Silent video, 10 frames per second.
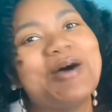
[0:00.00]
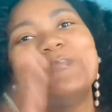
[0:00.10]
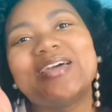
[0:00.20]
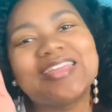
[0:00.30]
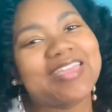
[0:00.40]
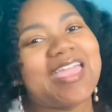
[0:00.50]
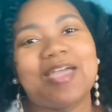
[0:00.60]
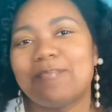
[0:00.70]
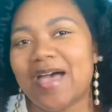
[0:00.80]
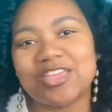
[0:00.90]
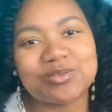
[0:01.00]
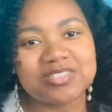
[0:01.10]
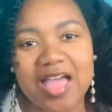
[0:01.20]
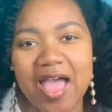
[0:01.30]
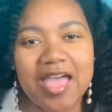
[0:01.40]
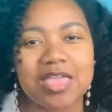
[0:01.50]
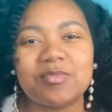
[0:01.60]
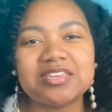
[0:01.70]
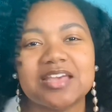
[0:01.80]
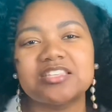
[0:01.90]
But it can't buy you time.
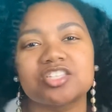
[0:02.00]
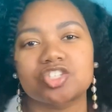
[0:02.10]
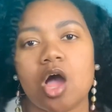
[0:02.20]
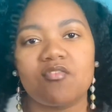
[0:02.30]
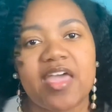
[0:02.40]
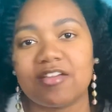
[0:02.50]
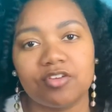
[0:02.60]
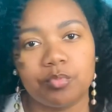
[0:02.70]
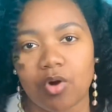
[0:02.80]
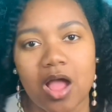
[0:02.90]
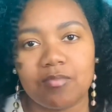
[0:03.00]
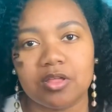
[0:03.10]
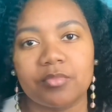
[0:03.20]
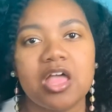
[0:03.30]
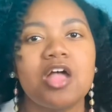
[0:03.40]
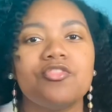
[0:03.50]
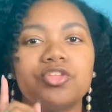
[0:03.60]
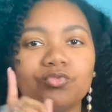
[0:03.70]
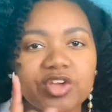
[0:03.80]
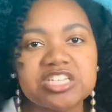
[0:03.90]
It doesn't solve every problem. The
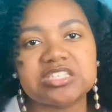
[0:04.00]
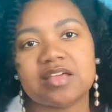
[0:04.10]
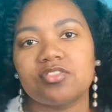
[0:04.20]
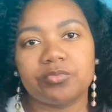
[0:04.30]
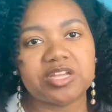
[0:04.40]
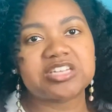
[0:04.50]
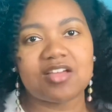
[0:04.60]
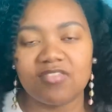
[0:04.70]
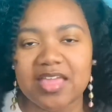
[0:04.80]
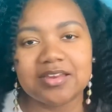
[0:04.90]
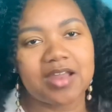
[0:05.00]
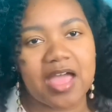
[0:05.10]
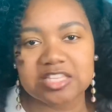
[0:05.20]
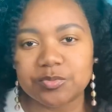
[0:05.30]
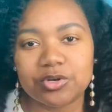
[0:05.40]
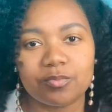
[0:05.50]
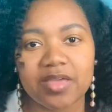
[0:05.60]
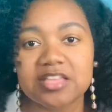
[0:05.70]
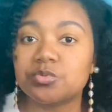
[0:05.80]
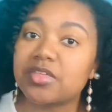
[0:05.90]
richest of the rich have lain in hospital
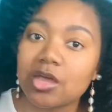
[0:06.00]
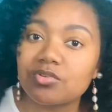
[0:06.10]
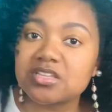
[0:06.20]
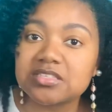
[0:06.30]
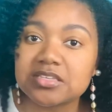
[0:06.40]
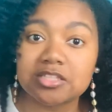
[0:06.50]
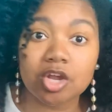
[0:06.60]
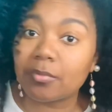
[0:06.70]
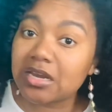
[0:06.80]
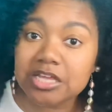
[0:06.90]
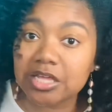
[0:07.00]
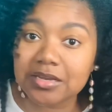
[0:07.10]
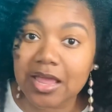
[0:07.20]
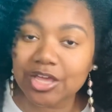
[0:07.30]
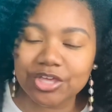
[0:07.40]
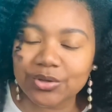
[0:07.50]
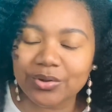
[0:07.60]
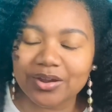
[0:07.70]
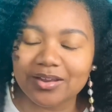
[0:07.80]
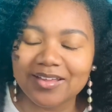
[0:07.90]
beds with illnesses their money could not cure.
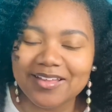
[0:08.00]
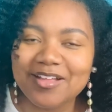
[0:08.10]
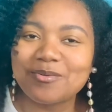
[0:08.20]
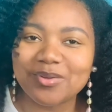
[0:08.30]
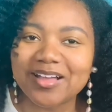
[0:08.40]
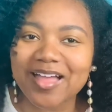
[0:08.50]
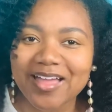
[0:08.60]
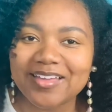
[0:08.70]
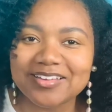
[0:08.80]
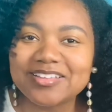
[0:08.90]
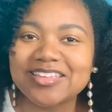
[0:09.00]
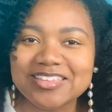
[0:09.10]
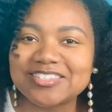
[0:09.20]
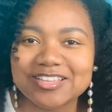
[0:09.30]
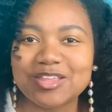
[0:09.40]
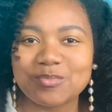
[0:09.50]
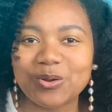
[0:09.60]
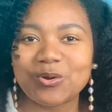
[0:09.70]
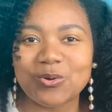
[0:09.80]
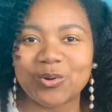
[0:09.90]
But God, He's still a
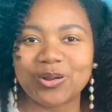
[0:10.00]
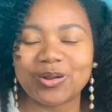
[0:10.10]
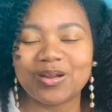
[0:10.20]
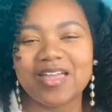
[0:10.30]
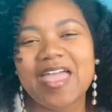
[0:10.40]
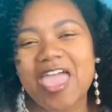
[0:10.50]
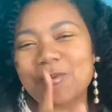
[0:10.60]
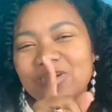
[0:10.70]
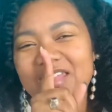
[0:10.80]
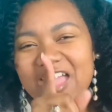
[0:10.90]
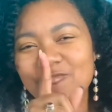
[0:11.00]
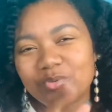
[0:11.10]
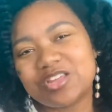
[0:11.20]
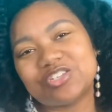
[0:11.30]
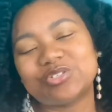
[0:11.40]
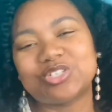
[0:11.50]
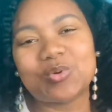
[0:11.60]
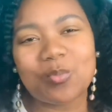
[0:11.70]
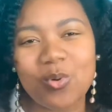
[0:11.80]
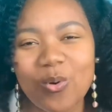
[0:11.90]
miracle worker. And when life brings you to a
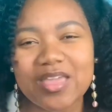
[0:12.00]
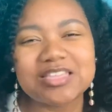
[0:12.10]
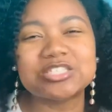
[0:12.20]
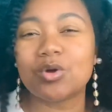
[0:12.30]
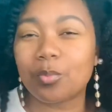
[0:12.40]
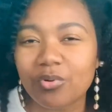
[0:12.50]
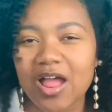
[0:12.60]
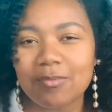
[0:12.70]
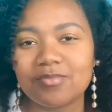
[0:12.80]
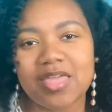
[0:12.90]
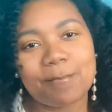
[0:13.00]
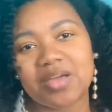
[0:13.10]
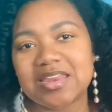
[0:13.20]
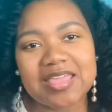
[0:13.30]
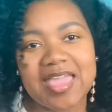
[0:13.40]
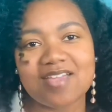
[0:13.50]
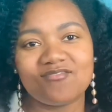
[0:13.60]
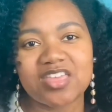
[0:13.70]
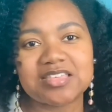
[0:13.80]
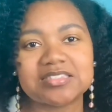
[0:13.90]
point, to a problem that money can't
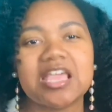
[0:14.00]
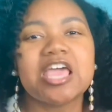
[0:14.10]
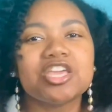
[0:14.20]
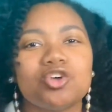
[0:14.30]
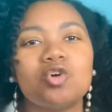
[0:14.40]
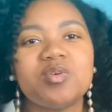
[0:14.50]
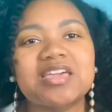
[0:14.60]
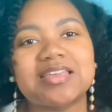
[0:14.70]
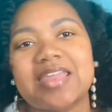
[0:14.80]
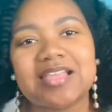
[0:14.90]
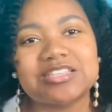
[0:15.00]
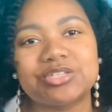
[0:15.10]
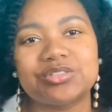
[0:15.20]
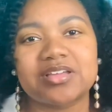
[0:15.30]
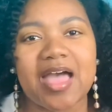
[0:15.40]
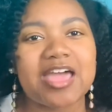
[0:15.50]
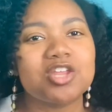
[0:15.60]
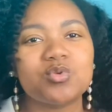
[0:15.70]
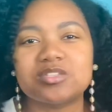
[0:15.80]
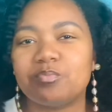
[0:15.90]
fix, you'll be connected to the God
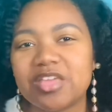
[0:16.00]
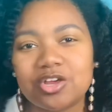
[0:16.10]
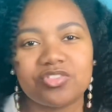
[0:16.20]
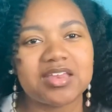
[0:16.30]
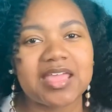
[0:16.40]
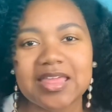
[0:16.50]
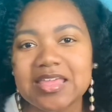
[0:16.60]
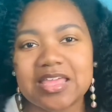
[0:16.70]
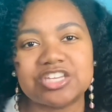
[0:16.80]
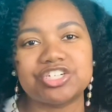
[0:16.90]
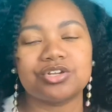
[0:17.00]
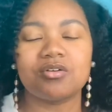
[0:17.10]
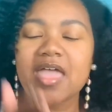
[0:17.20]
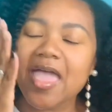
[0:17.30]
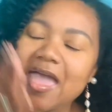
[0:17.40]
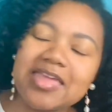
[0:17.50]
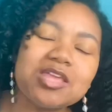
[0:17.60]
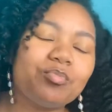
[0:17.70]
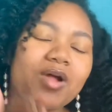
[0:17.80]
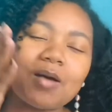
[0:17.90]
who is bigger than any issue, any
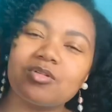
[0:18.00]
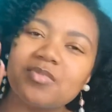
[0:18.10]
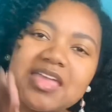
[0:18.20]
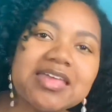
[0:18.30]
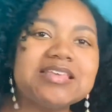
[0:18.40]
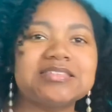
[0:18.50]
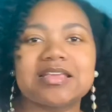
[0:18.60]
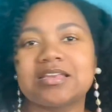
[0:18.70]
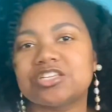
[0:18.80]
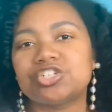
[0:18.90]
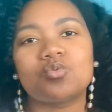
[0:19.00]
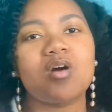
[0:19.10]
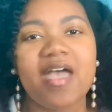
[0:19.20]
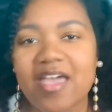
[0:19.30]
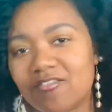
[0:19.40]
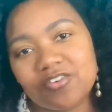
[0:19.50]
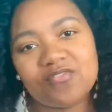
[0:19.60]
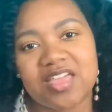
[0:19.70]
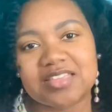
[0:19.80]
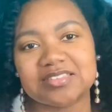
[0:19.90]
problem, any sickness you will ever
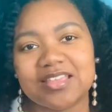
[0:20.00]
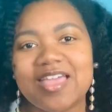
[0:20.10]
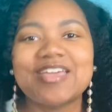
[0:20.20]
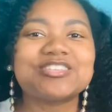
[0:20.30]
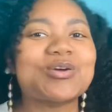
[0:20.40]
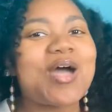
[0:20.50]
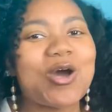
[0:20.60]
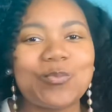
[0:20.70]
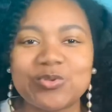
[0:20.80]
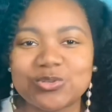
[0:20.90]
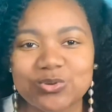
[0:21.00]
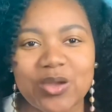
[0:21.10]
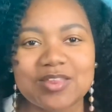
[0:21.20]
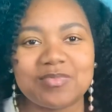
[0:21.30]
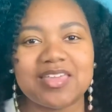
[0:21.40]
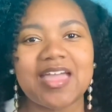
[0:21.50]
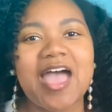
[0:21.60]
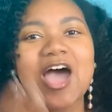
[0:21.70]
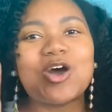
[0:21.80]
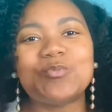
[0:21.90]
face. So I hope you join me.
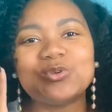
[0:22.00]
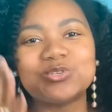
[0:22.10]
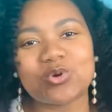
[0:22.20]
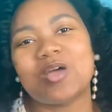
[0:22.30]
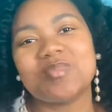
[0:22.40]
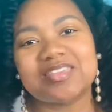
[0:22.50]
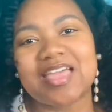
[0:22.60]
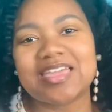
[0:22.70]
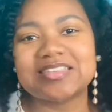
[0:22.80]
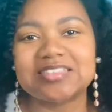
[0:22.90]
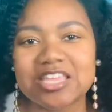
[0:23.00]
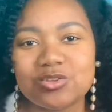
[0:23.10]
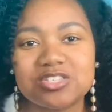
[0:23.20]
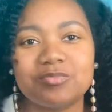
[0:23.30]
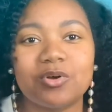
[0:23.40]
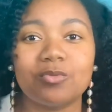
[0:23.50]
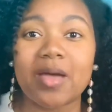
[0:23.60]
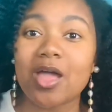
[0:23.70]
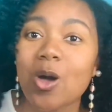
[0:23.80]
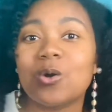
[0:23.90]
I hope you join me as I continue to build
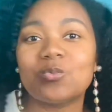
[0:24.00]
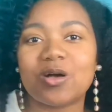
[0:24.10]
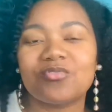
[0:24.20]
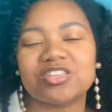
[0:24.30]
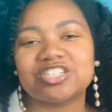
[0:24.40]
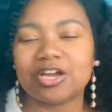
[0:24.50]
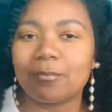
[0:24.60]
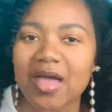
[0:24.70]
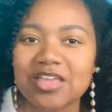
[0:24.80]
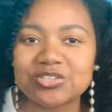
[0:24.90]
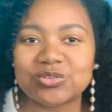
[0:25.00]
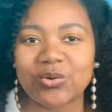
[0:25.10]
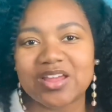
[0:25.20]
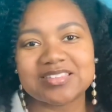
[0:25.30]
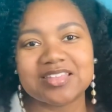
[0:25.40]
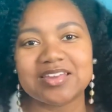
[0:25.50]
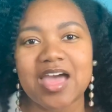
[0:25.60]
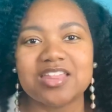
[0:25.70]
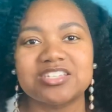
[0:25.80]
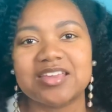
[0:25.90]
my own wealth and share my stories and the
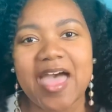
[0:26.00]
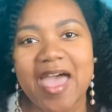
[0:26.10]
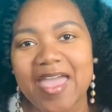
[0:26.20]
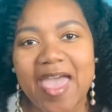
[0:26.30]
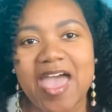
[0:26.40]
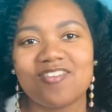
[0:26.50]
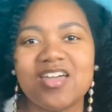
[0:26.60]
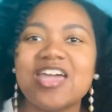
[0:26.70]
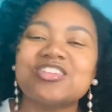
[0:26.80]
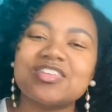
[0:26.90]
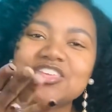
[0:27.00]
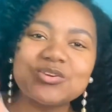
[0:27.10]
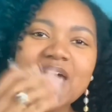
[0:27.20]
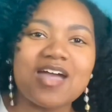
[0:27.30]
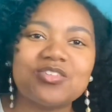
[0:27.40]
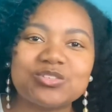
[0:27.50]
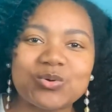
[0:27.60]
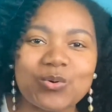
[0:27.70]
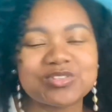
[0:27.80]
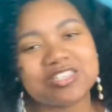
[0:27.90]
knowledge that I have so that you have the
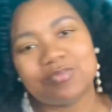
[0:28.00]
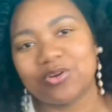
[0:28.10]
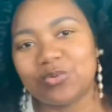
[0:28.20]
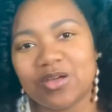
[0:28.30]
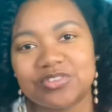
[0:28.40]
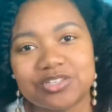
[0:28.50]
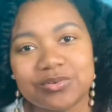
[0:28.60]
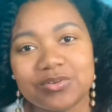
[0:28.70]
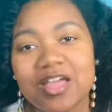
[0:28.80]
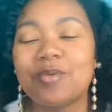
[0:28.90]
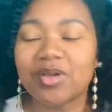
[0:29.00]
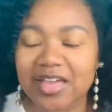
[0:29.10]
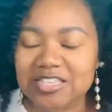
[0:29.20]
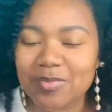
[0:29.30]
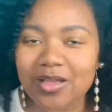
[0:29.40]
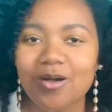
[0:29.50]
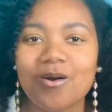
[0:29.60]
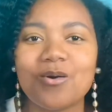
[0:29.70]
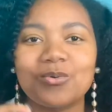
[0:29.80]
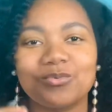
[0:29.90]
tools to build wealth too. Because my
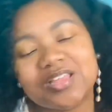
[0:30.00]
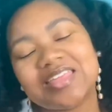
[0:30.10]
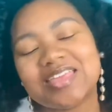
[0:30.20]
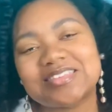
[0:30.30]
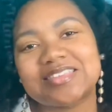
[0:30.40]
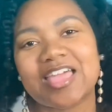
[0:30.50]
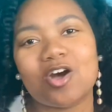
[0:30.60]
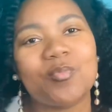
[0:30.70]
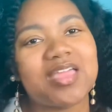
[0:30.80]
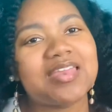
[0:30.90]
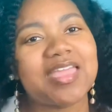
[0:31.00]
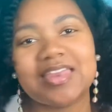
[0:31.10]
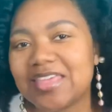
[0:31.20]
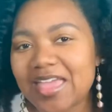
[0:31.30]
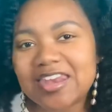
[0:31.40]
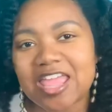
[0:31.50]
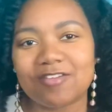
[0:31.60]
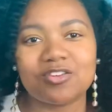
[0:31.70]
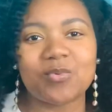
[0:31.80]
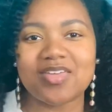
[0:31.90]
goal really is to help in any and
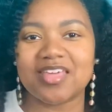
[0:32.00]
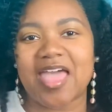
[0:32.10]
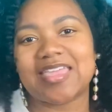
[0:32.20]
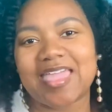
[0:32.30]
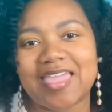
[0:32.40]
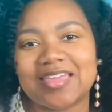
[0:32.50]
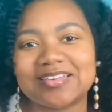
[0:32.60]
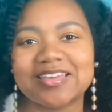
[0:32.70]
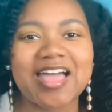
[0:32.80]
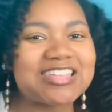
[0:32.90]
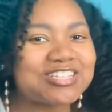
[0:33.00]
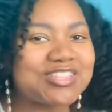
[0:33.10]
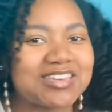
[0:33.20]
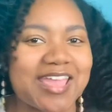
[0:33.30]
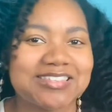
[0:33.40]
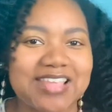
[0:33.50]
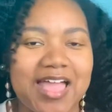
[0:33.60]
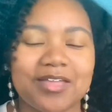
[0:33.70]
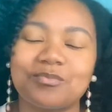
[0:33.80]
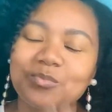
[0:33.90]
every way that I can. Until the next
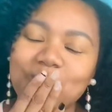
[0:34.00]
time.